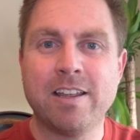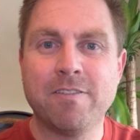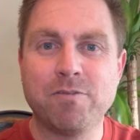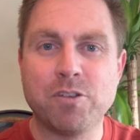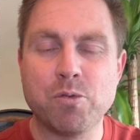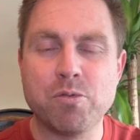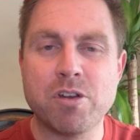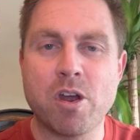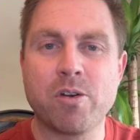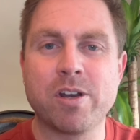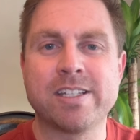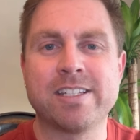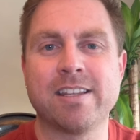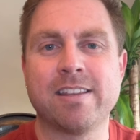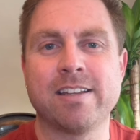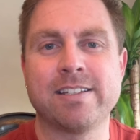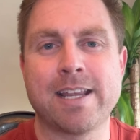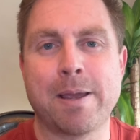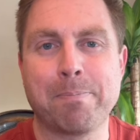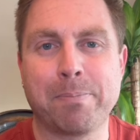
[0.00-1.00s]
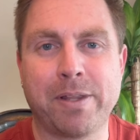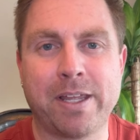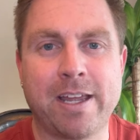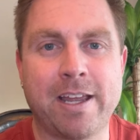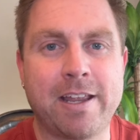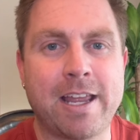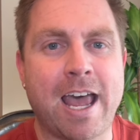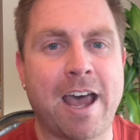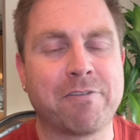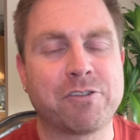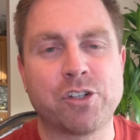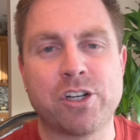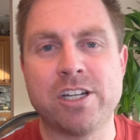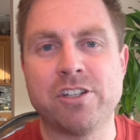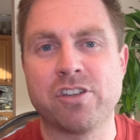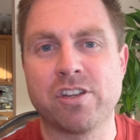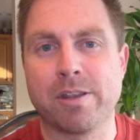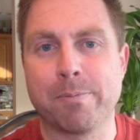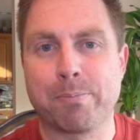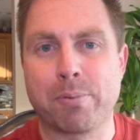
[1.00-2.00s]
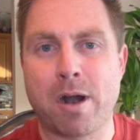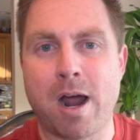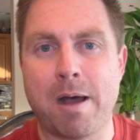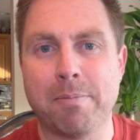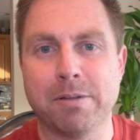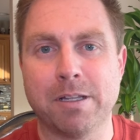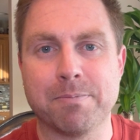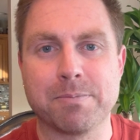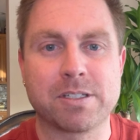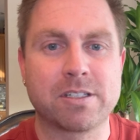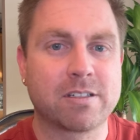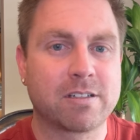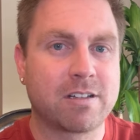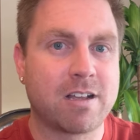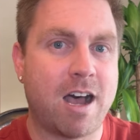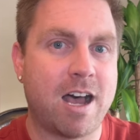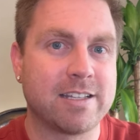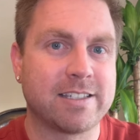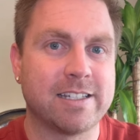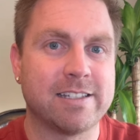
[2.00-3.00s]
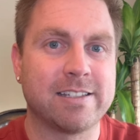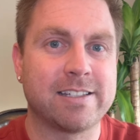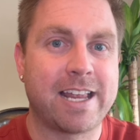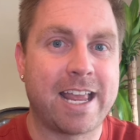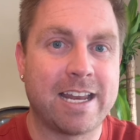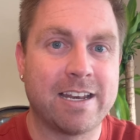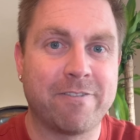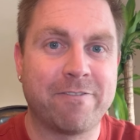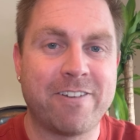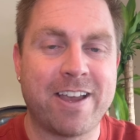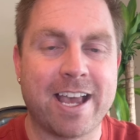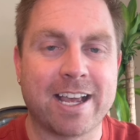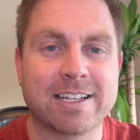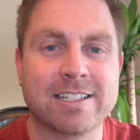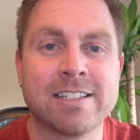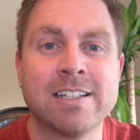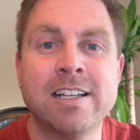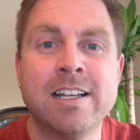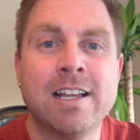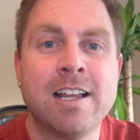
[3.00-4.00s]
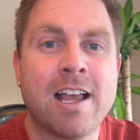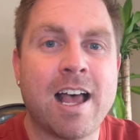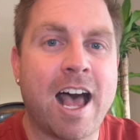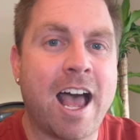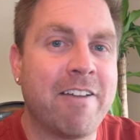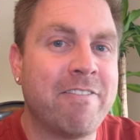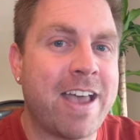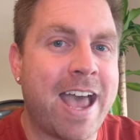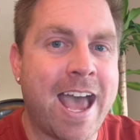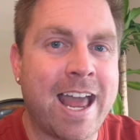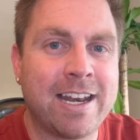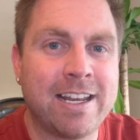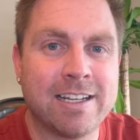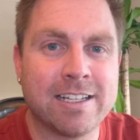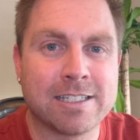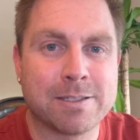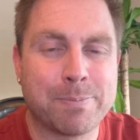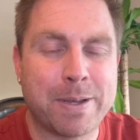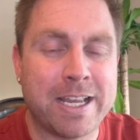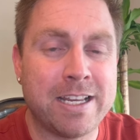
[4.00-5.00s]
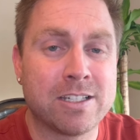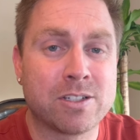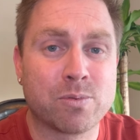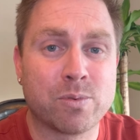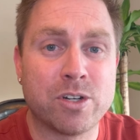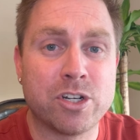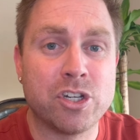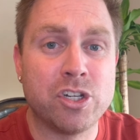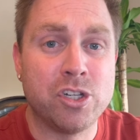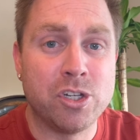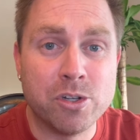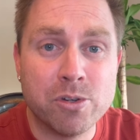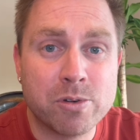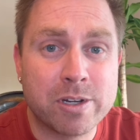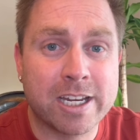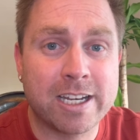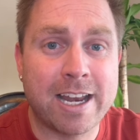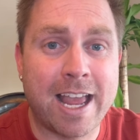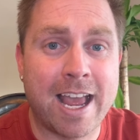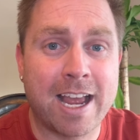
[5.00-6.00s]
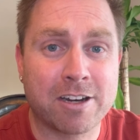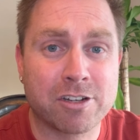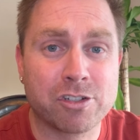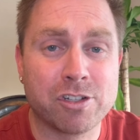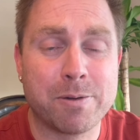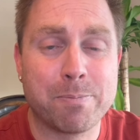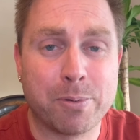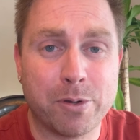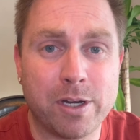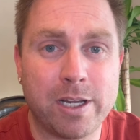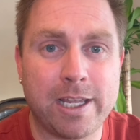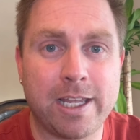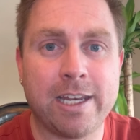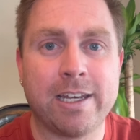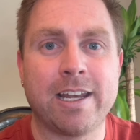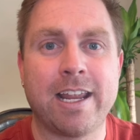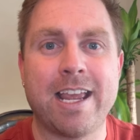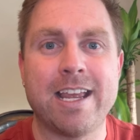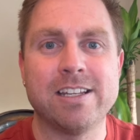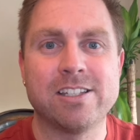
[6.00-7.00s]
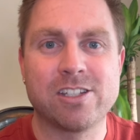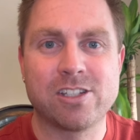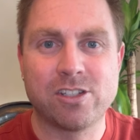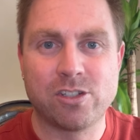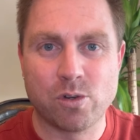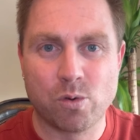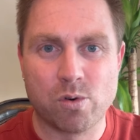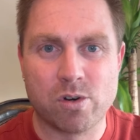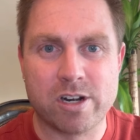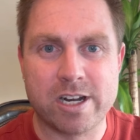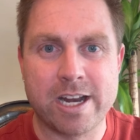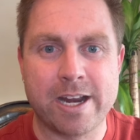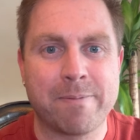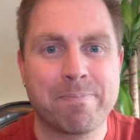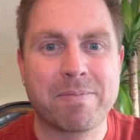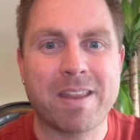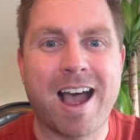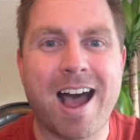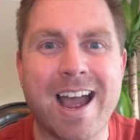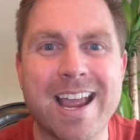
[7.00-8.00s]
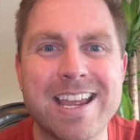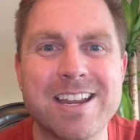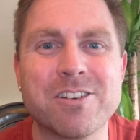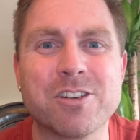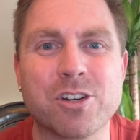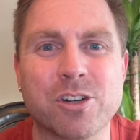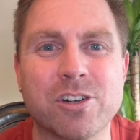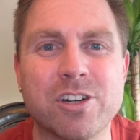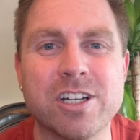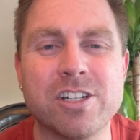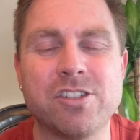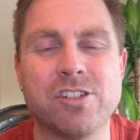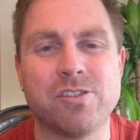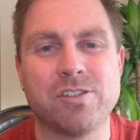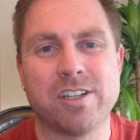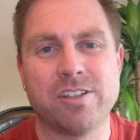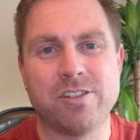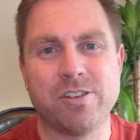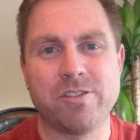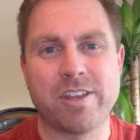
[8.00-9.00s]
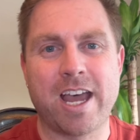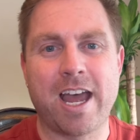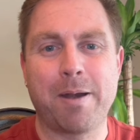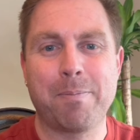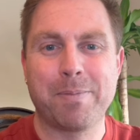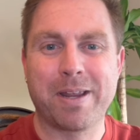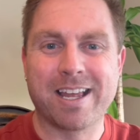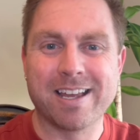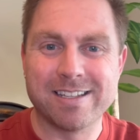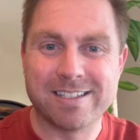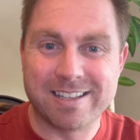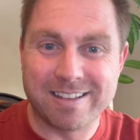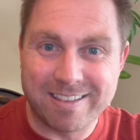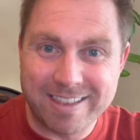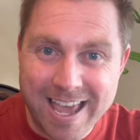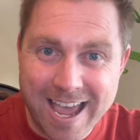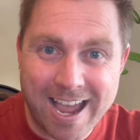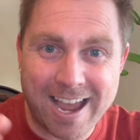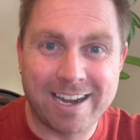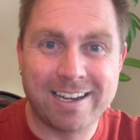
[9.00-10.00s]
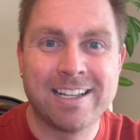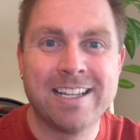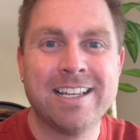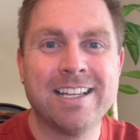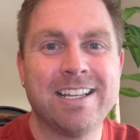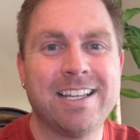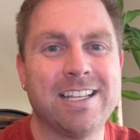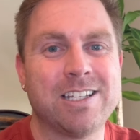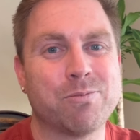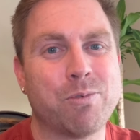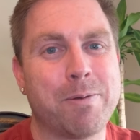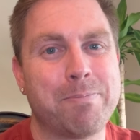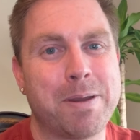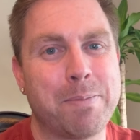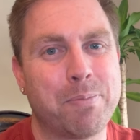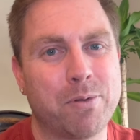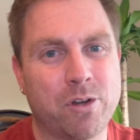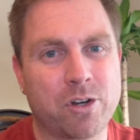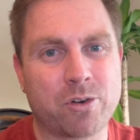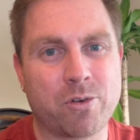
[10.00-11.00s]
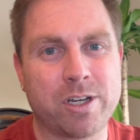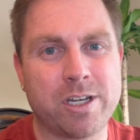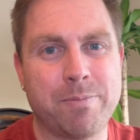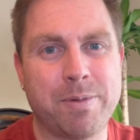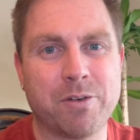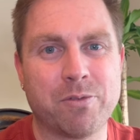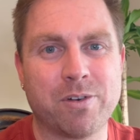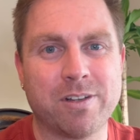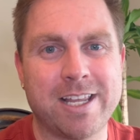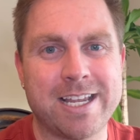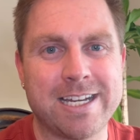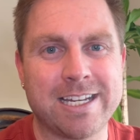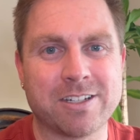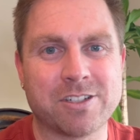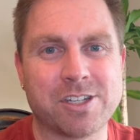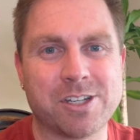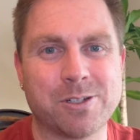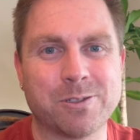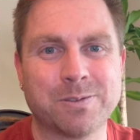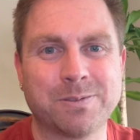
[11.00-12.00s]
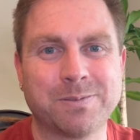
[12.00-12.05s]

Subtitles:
If you notice in the template, after each of the problems, causes, and effects, I've added a space where you can actually put in a story. I encourage you to do that because that is what people are going to be relating to.